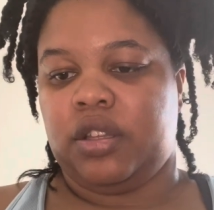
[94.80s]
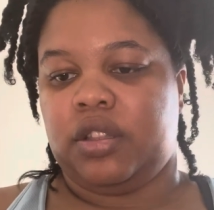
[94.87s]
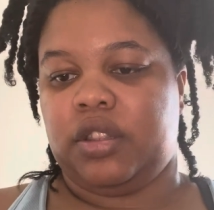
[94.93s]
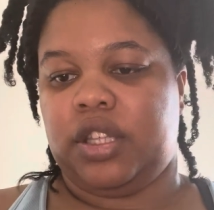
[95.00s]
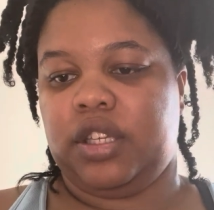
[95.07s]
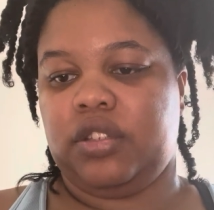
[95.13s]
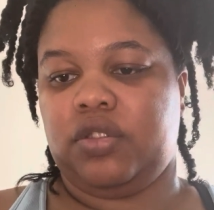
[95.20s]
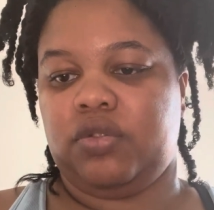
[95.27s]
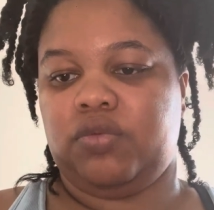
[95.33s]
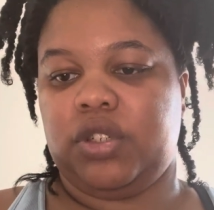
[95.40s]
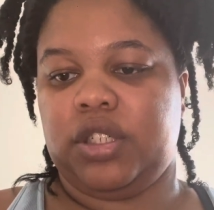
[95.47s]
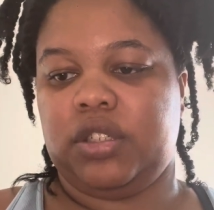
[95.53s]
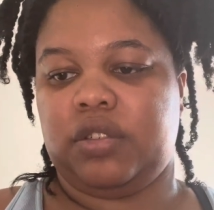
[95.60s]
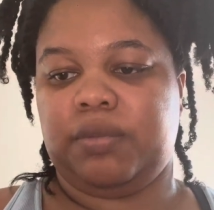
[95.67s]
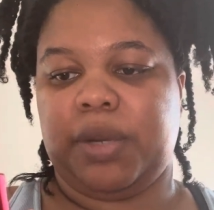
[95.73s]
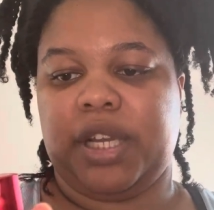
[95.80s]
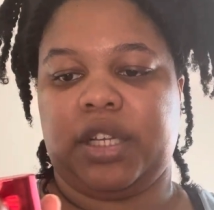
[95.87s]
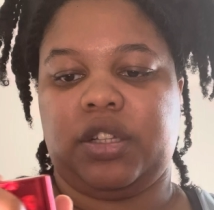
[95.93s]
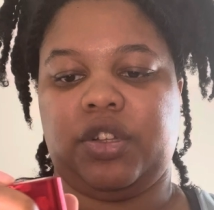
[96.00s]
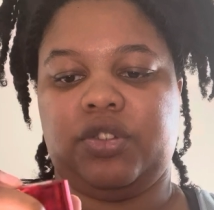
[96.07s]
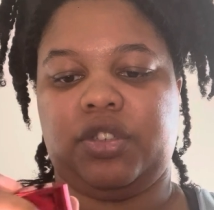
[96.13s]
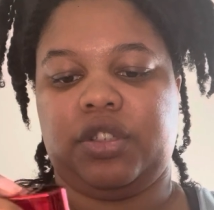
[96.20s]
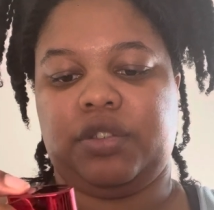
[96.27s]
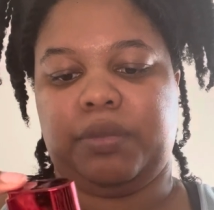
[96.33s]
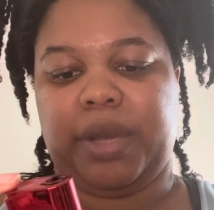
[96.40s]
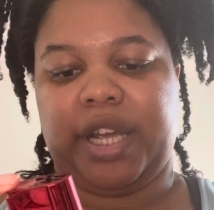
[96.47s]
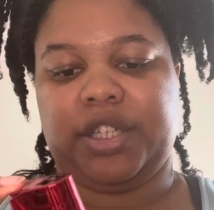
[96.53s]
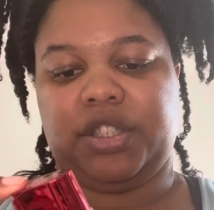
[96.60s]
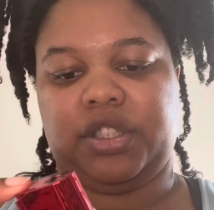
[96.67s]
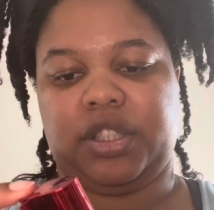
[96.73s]
This was my closest
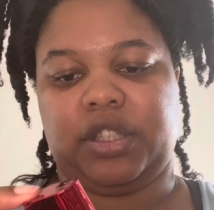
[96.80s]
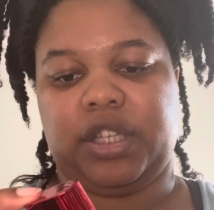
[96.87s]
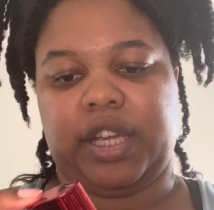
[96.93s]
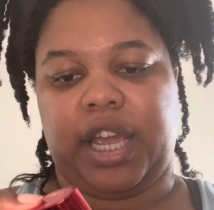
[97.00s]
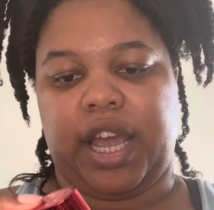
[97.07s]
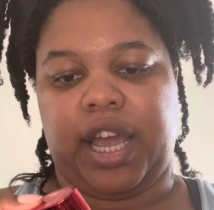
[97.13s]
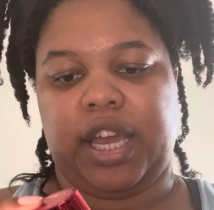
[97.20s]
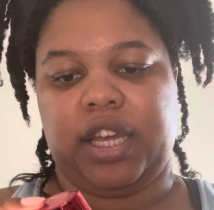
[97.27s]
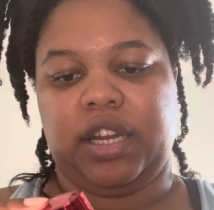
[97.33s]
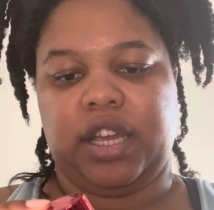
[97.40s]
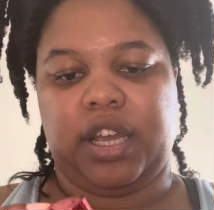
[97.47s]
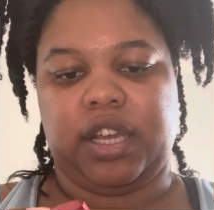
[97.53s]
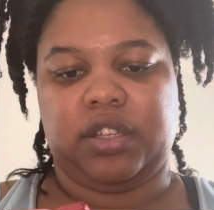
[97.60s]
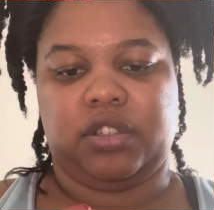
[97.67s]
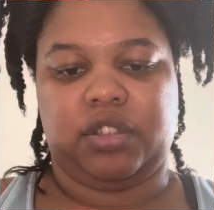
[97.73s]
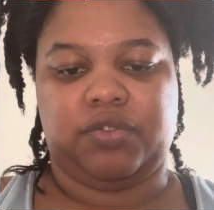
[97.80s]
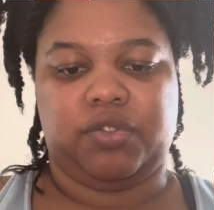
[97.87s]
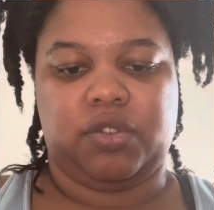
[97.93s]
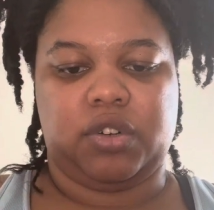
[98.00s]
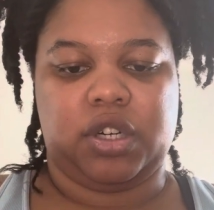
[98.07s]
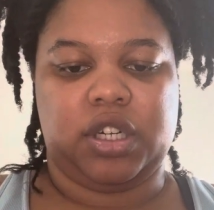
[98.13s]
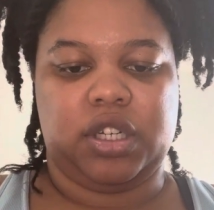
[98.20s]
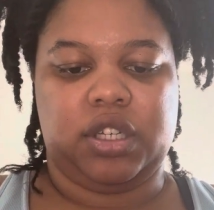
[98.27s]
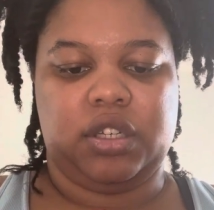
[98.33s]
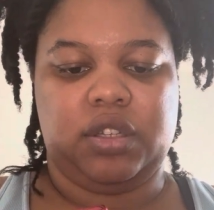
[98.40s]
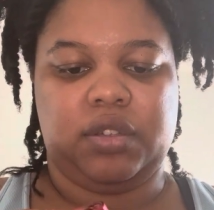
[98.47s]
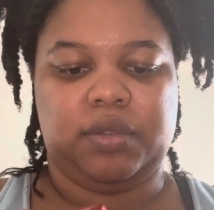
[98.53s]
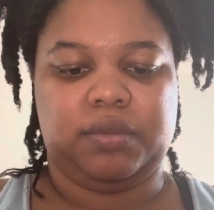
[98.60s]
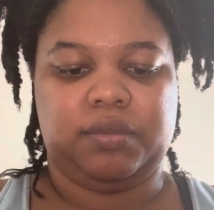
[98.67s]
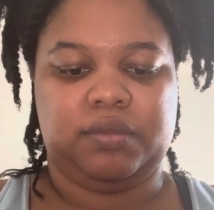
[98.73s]
match that they had at Sephora.
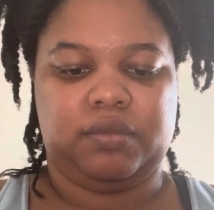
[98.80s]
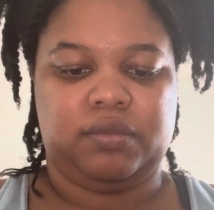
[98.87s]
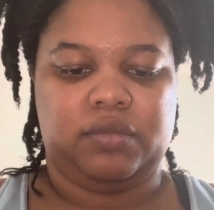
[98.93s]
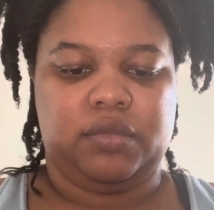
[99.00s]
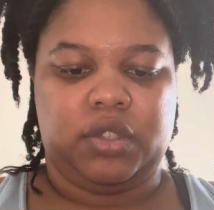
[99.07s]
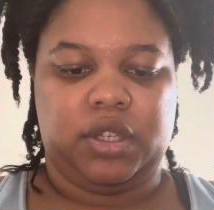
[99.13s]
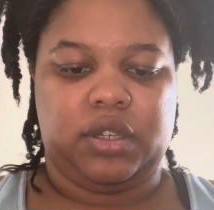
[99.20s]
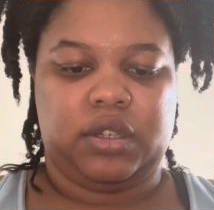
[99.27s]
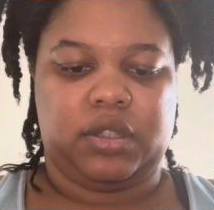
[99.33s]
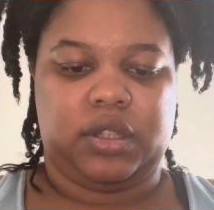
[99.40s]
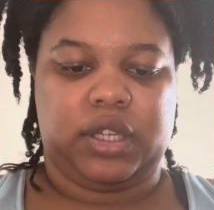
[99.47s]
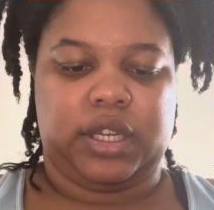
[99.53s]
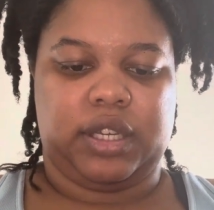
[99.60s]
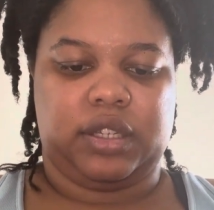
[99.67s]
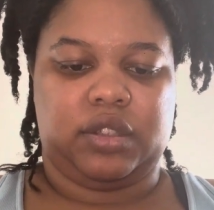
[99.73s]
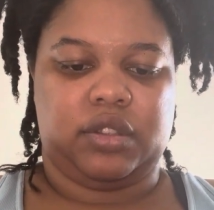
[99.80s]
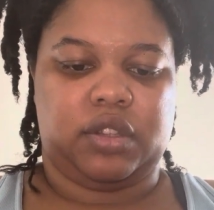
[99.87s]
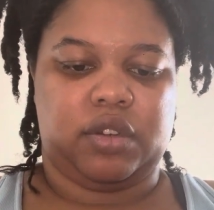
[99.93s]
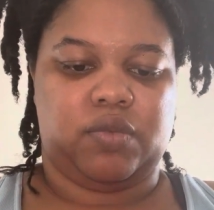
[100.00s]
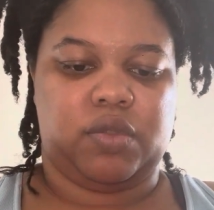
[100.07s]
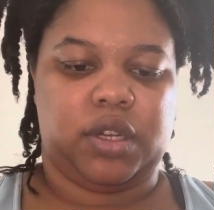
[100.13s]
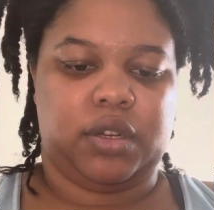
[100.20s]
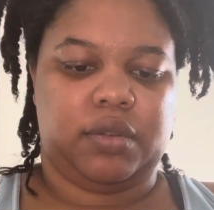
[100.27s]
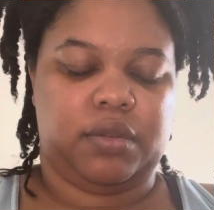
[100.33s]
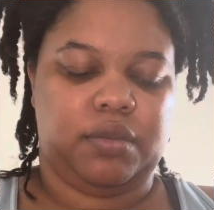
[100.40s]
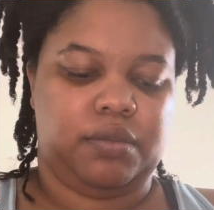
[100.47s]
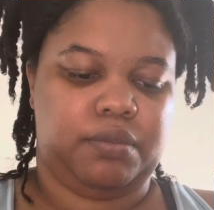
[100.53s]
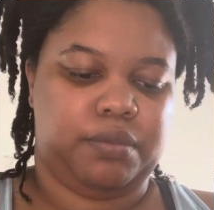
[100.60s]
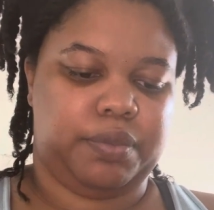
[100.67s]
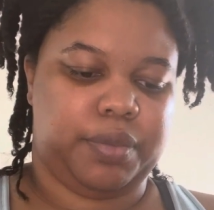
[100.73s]
Like, the one
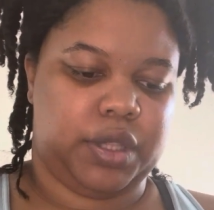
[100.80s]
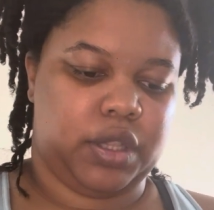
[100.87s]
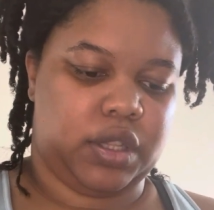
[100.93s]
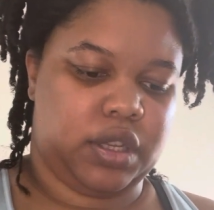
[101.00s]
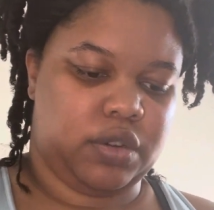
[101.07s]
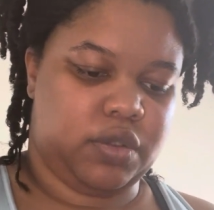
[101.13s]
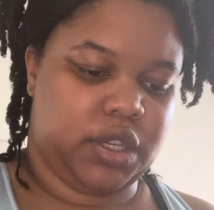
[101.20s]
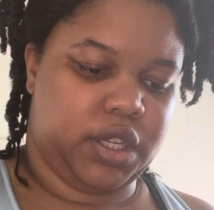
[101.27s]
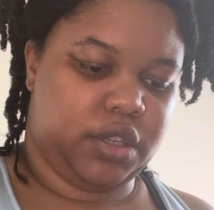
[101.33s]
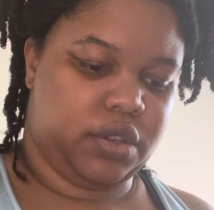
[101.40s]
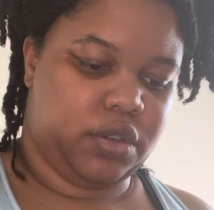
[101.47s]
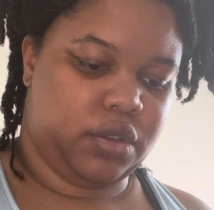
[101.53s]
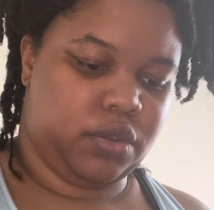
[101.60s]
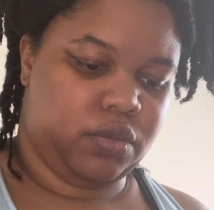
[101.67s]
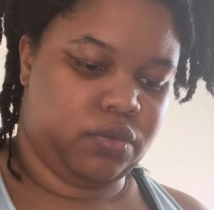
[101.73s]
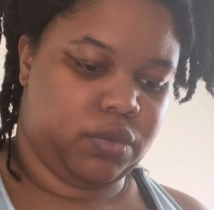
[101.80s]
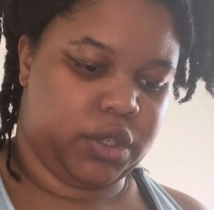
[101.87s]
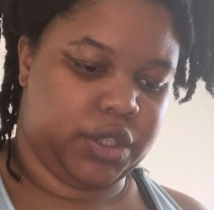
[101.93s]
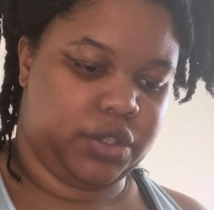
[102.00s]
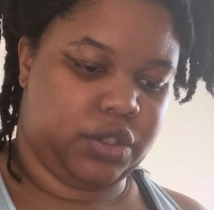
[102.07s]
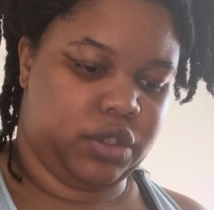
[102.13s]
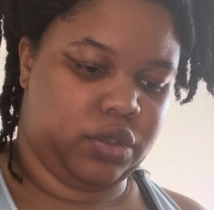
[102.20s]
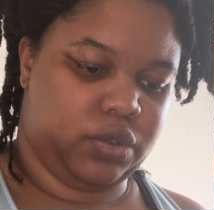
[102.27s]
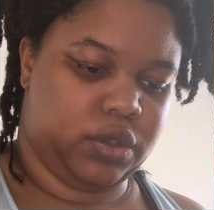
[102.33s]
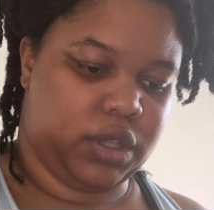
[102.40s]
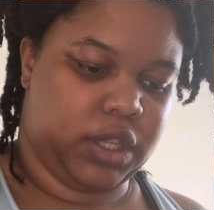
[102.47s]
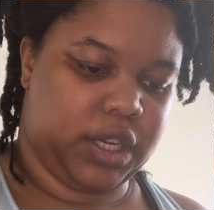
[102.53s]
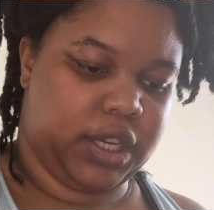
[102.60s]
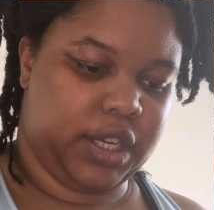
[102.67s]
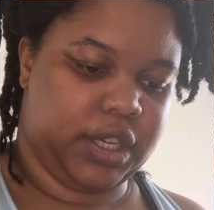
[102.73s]
below it was too
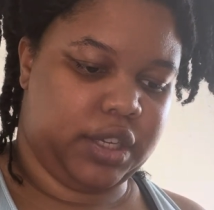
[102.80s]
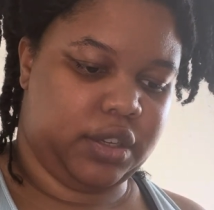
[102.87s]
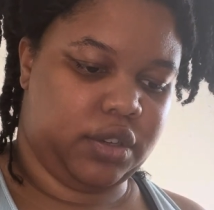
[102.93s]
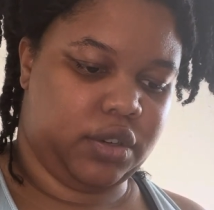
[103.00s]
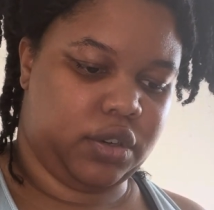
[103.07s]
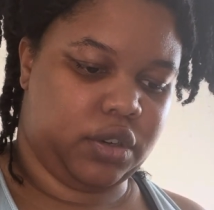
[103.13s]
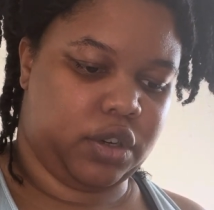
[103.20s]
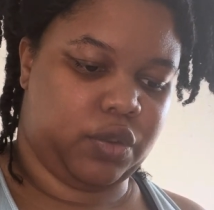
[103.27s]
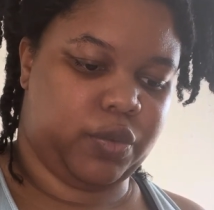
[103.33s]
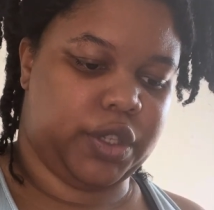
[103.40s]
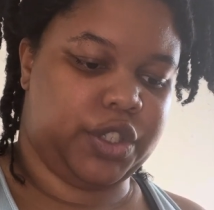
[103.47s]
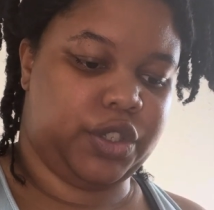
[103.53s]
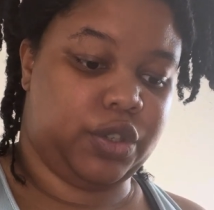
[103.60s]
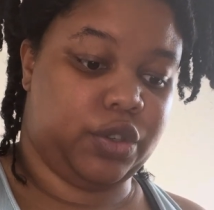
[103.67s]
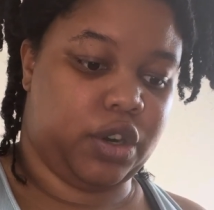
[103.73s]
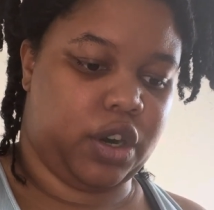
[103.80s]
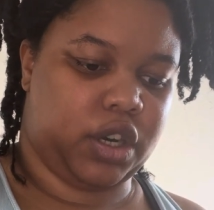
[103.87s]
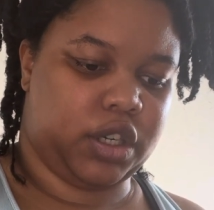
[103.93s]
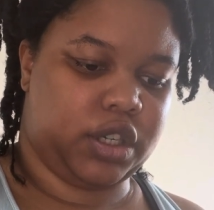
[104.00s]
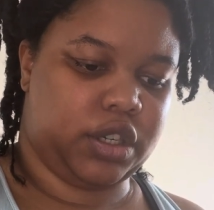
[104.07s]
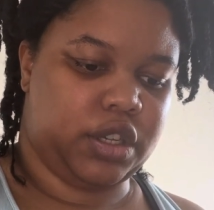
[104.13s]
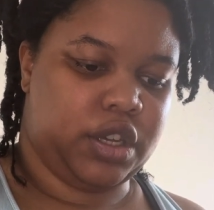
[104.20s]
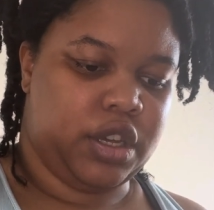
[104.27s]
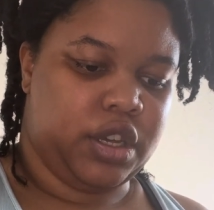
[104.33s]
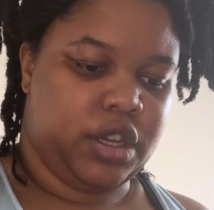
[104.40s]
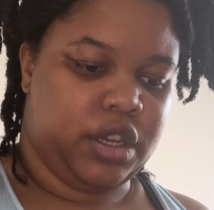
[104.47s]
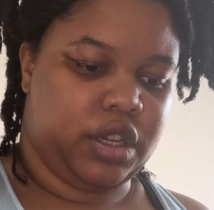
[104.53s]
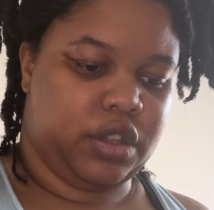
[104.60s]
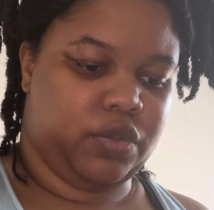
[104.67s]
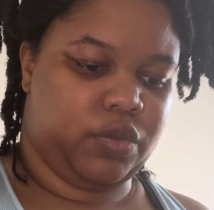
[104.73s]
light, or was too dark,
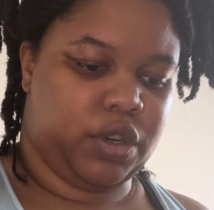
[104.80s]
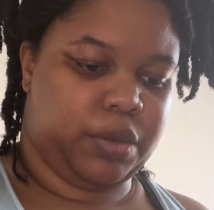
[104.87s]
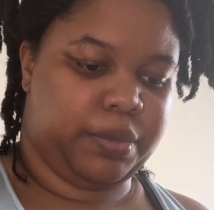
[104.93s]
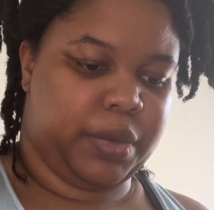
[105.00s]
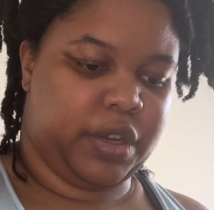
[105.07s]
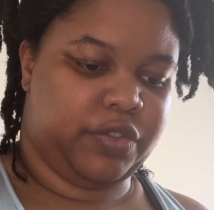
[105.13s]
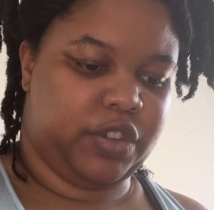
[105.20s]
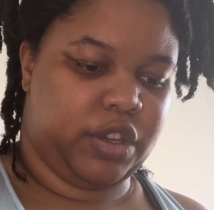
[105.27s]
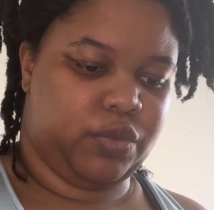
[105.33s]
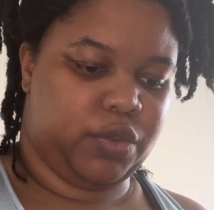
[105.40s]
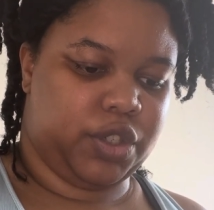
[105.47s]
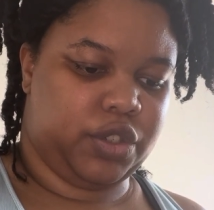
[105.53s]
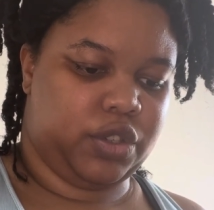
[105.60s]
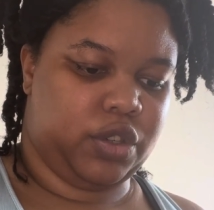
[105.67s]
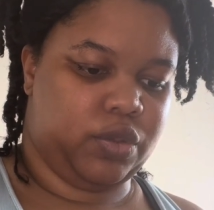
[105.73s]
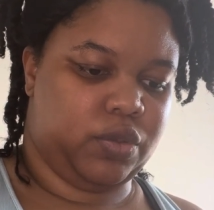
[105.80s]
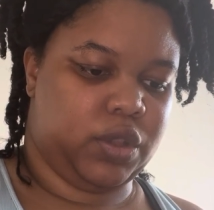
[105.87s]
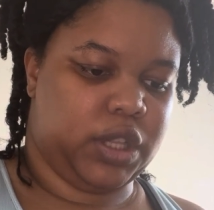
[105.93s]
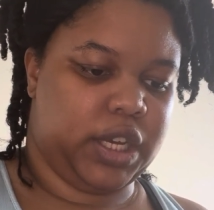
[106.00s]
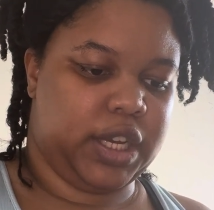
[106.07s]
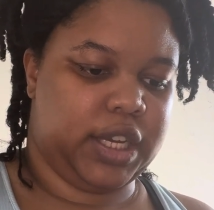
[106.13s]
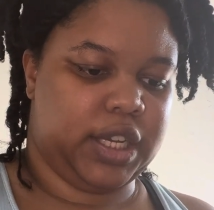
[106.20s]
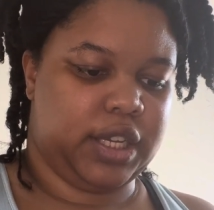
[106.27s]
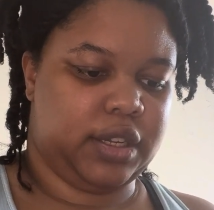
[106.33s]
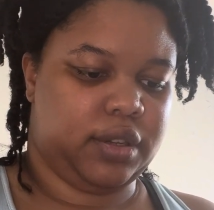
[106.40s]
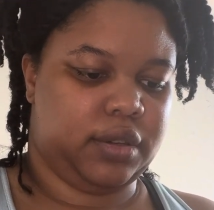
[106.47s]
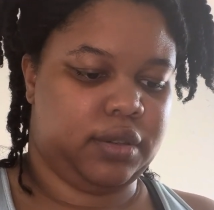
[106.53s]
and the one above it was too light.